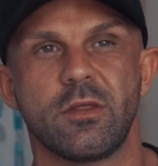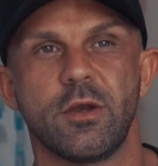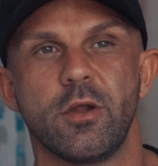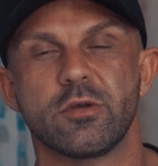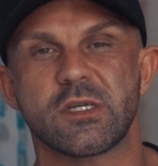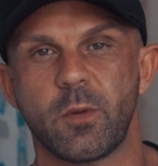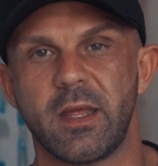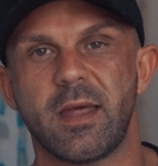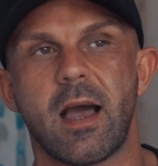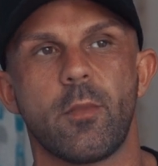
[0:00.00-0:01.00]
the new
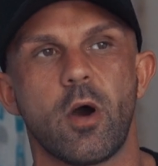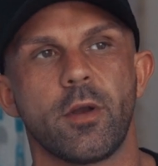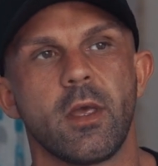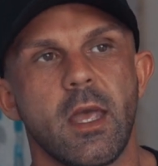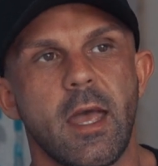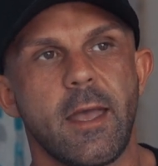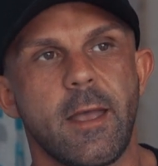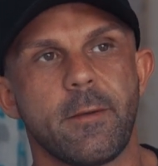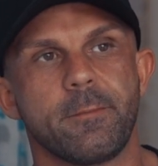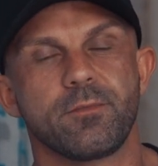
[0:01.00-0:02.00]
split that I'm on,
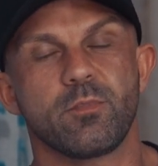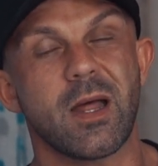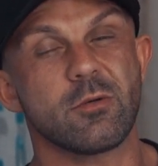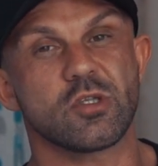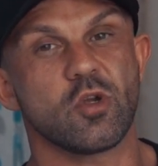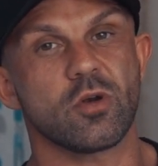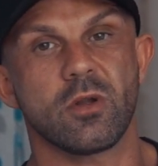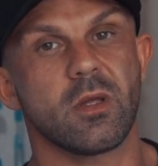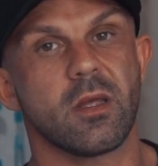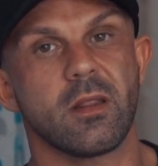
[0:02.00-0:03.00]
but I was done.
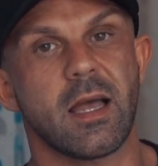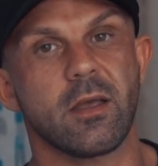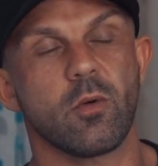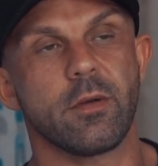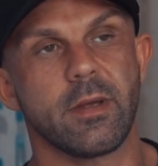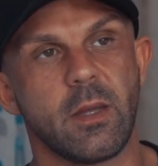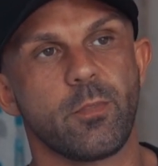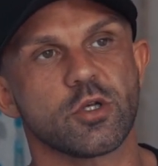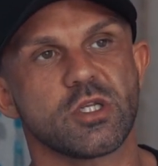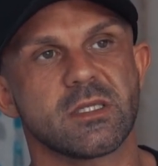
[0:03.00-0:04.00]
Like, we really
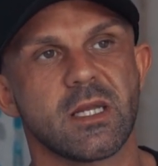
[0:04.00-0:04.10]
pushed it